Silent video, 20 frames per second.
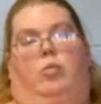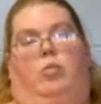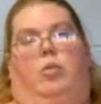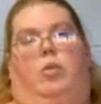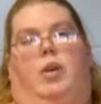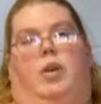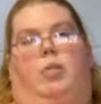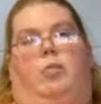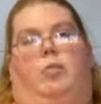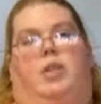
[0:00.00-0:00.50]

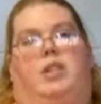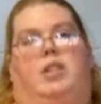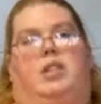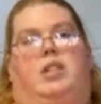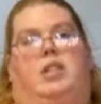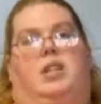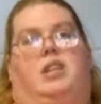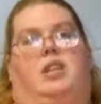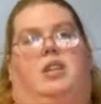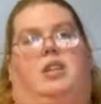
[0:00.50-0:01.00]
When we
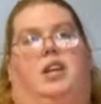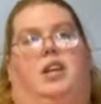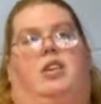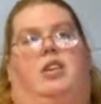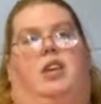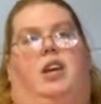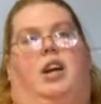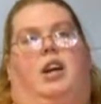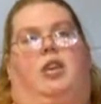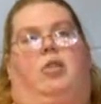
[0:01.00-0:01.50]
sit
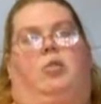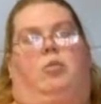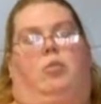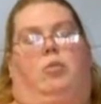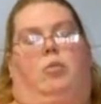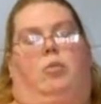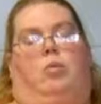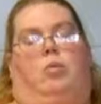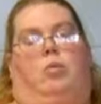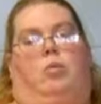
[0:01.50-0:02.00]
there
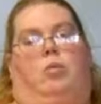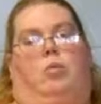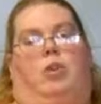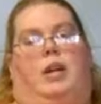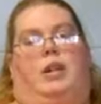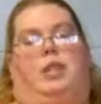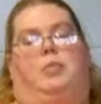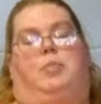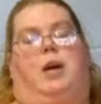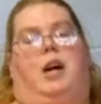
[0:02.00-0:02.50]
and
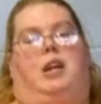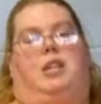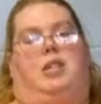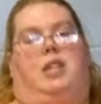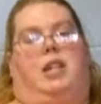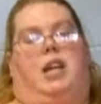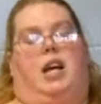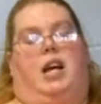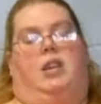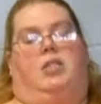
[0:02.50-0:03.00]
we're at the
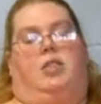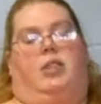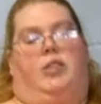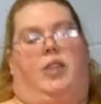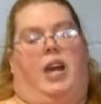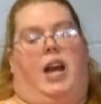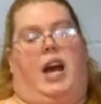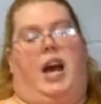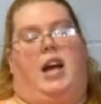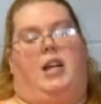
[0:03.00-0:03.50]
Policy Council,
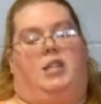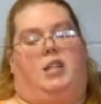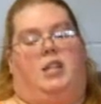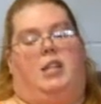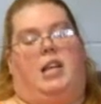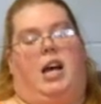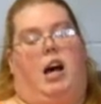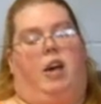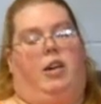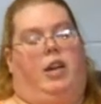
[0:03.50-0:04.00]
they ask
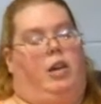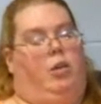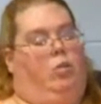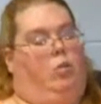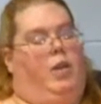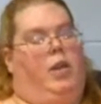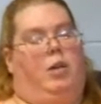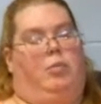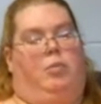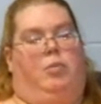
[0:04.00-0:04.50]
us, how
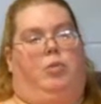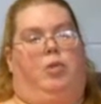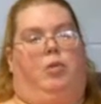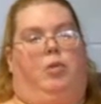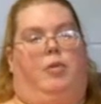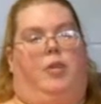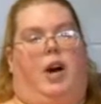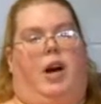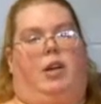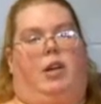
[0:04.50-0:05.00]
can we
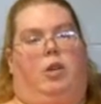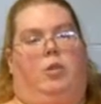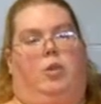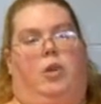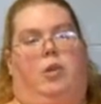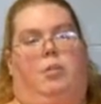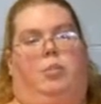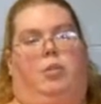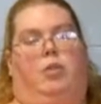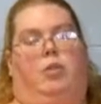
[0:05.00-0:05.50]
improve? How can
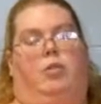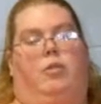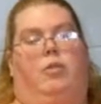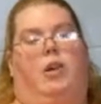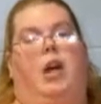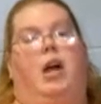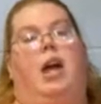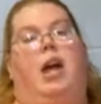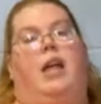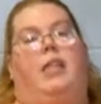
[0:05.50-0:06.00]
we improve?
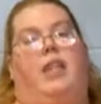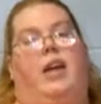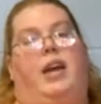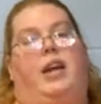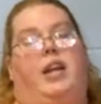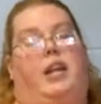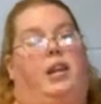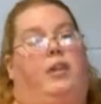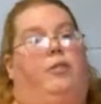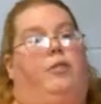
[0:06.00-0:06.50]

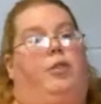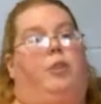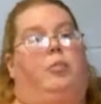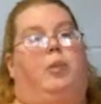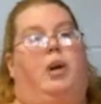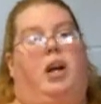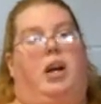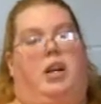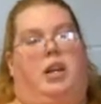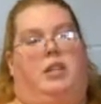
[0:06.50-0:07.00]
They get it
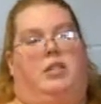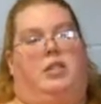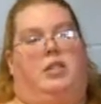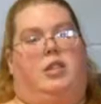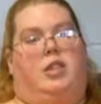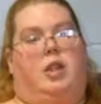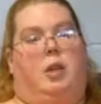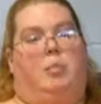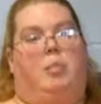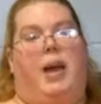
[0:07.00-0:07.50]
from
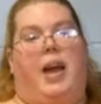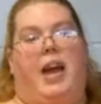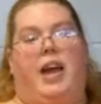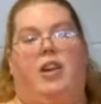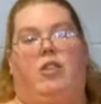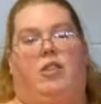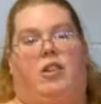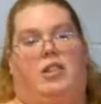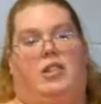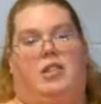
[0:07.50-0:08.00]
us, the
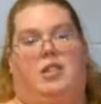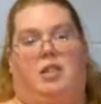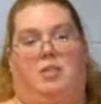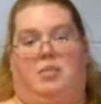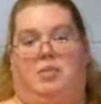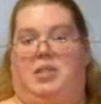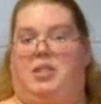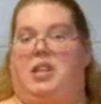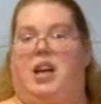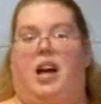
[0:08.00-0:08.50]
parents
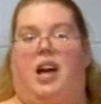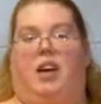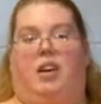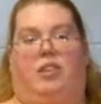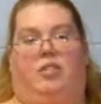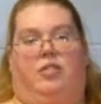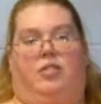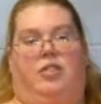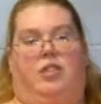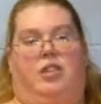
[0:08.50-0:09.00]

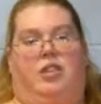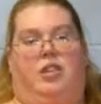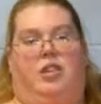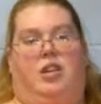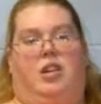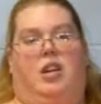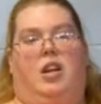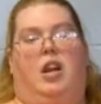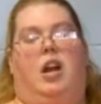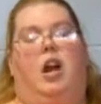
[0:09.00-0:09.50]
themselves.
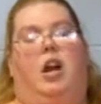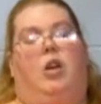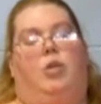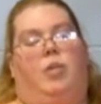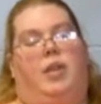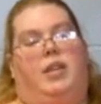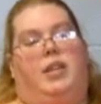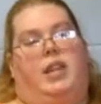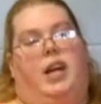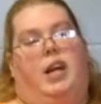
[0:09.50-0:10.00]

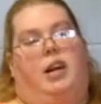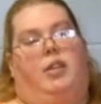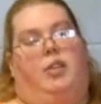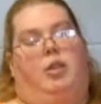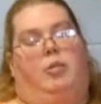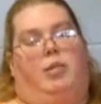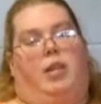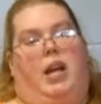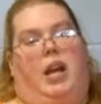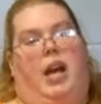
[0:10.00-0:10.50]
We tell
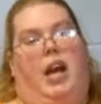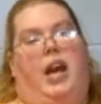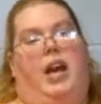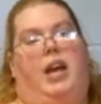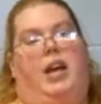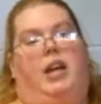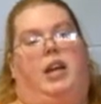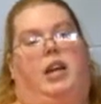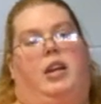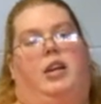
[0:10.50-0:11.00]
them,
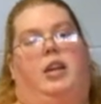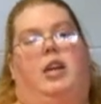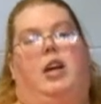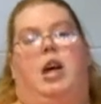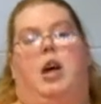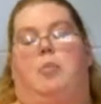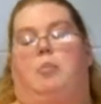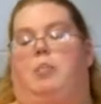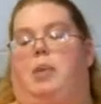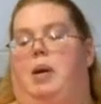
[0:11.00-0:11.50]
hey,
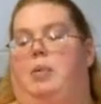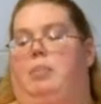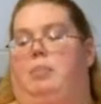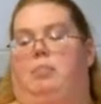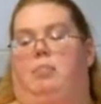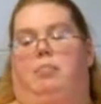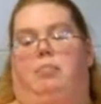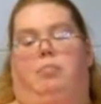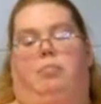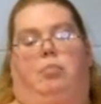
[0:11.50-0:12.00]
my
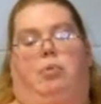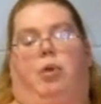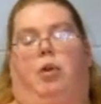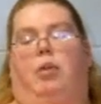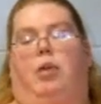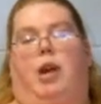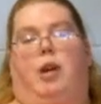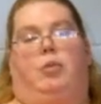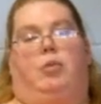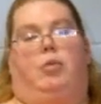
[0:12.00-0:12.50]

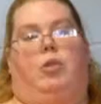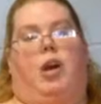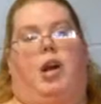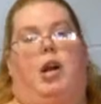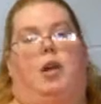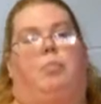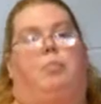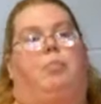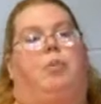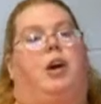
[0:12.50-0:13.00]
program's
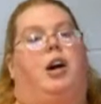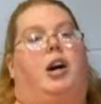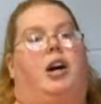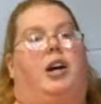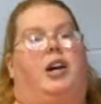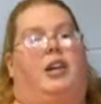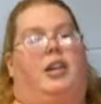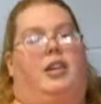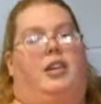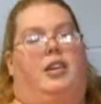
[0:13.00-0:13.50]
great,
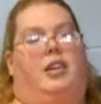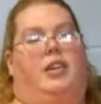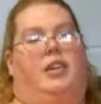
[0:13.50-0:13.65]
but